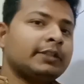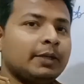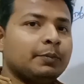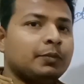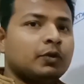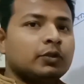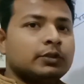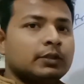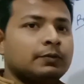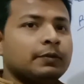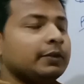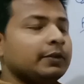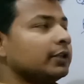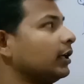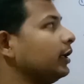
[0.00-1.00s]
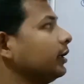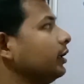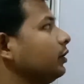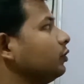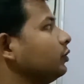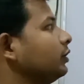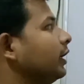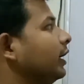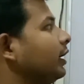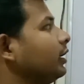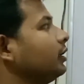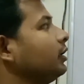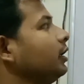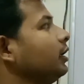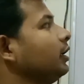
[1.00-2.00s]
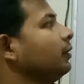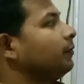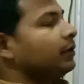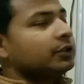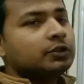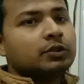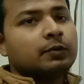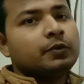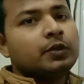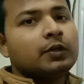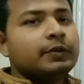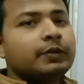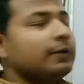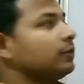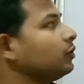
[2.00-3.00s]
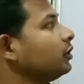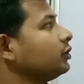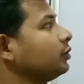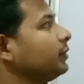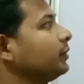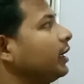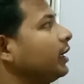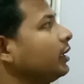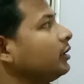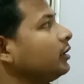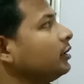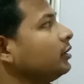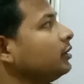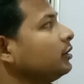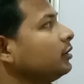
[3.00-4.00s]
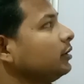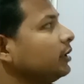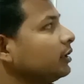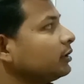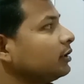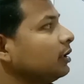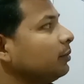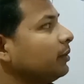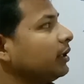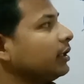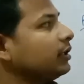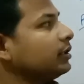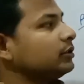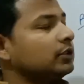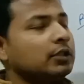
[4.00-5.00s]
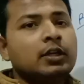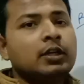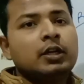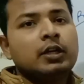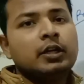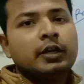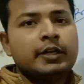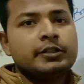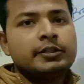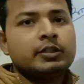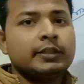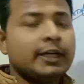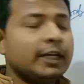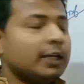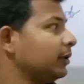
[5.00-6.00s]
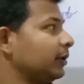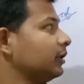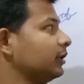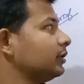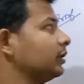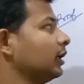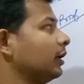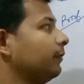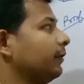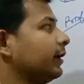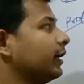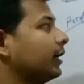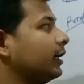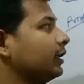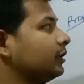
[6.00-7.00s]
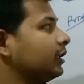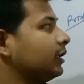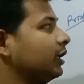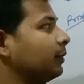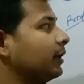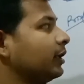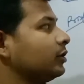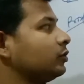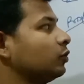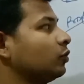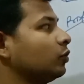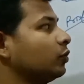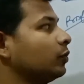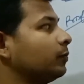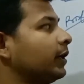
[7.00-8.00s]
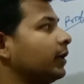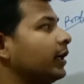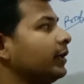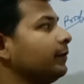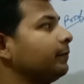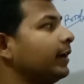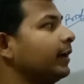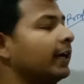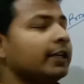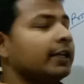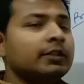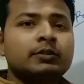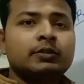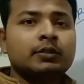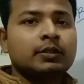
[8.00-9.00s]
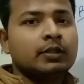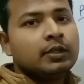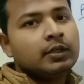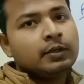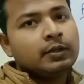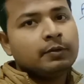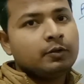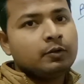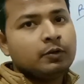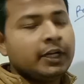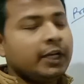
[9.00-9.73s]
With the same process, we will continue that. First of all, we have to assume that this number is rational. That means we can write 3 minus 2 root 5 as